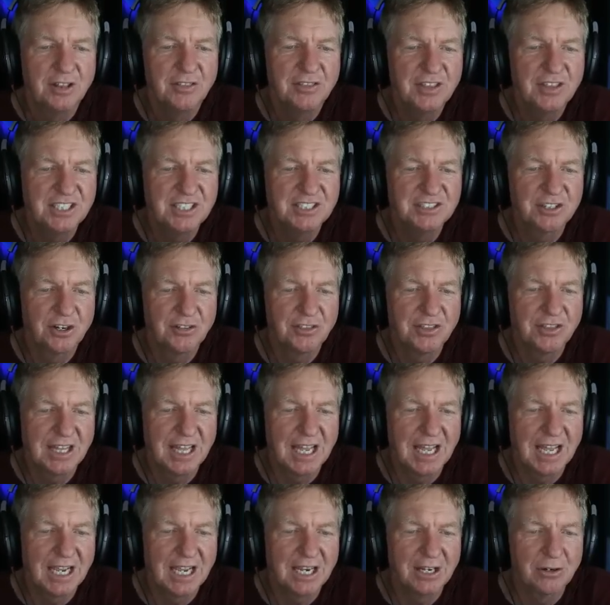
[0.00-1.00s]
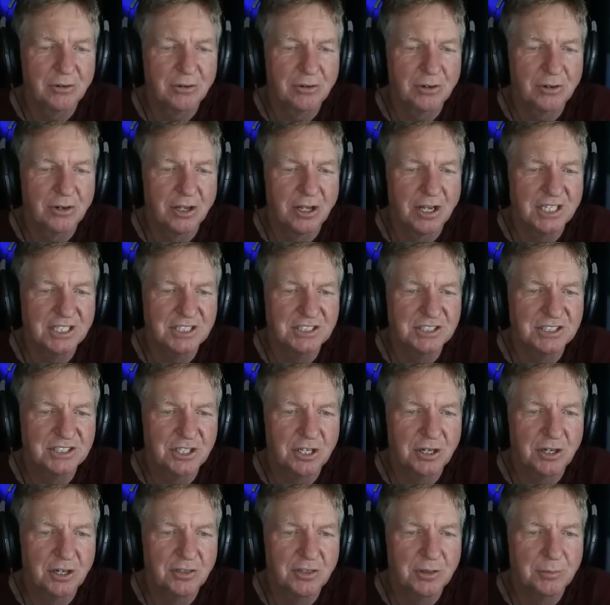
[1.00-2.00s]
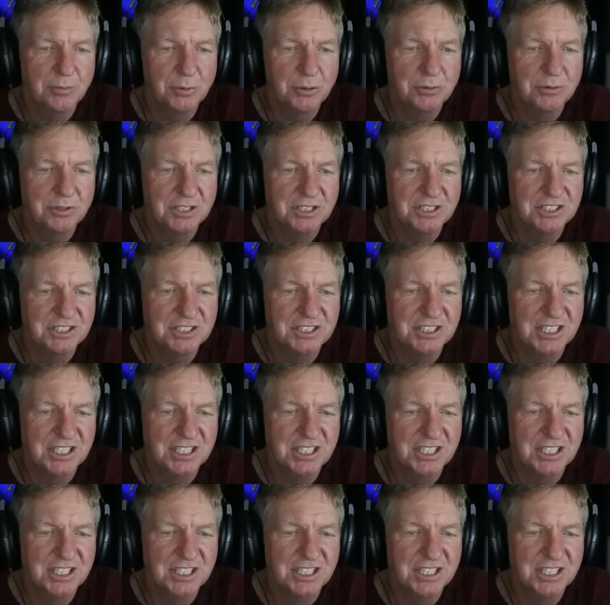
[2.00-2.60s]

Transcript: these are the anchor lines on the buoys.